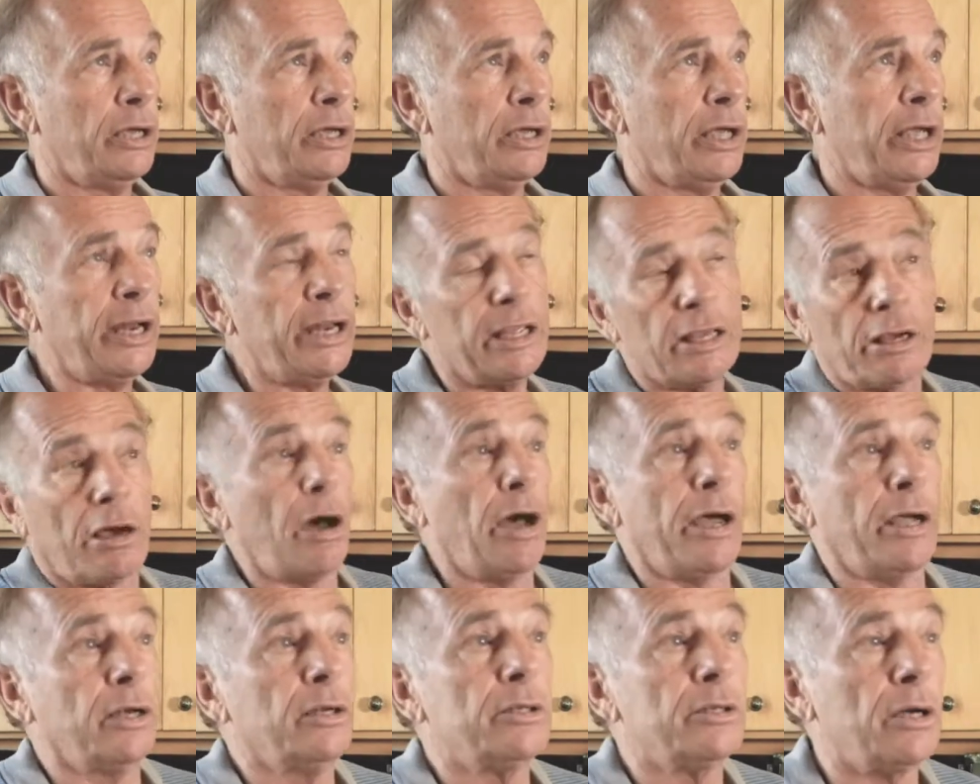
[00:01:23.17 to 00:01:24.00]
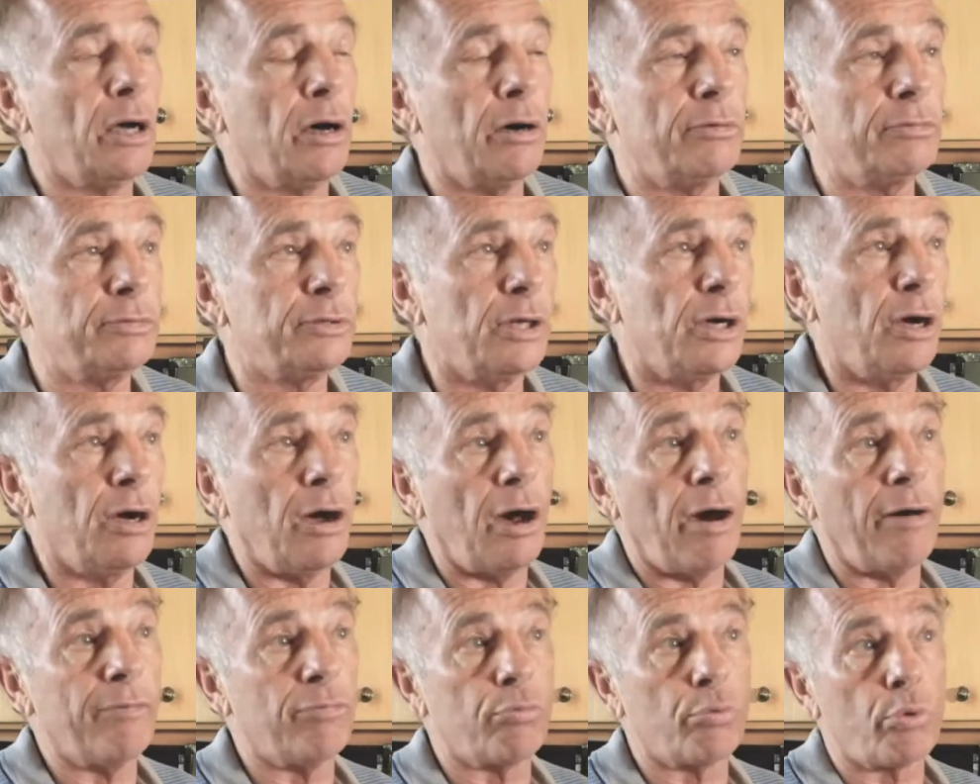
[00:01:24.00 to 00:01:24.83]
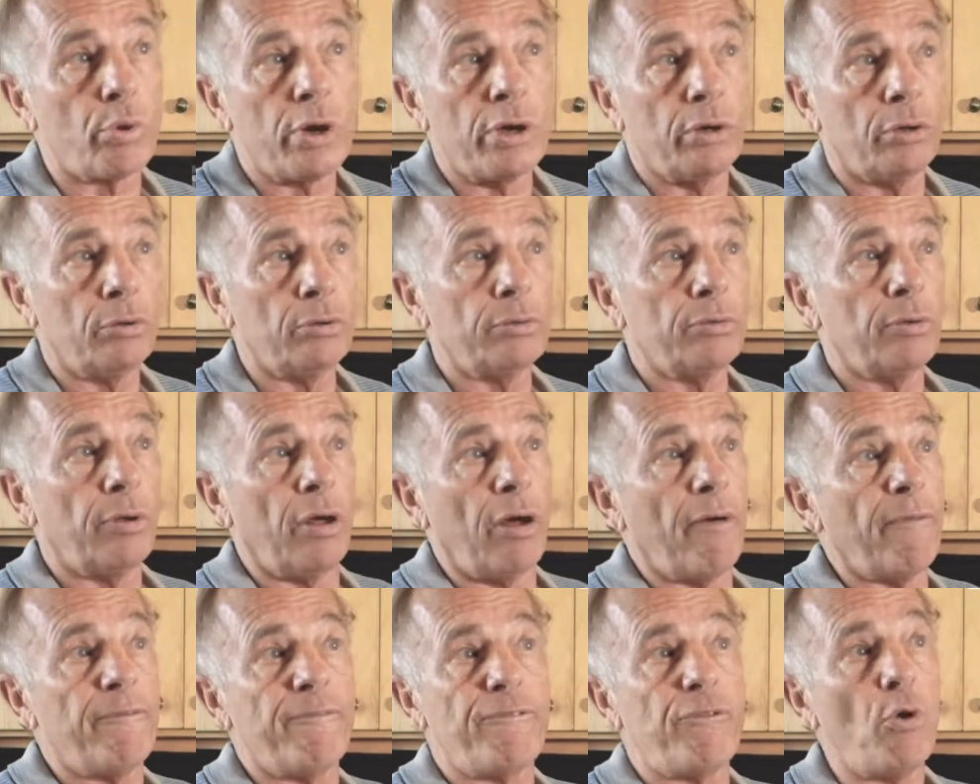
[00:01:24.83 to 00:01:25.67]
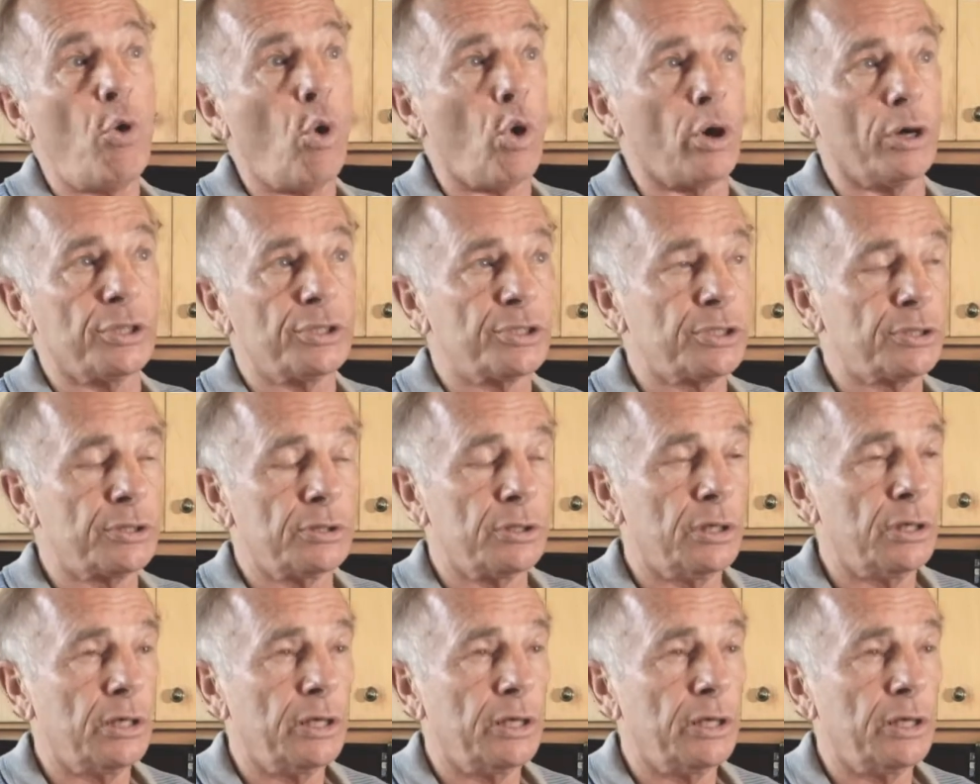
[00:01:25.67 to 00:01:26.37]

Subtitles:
any kind of real force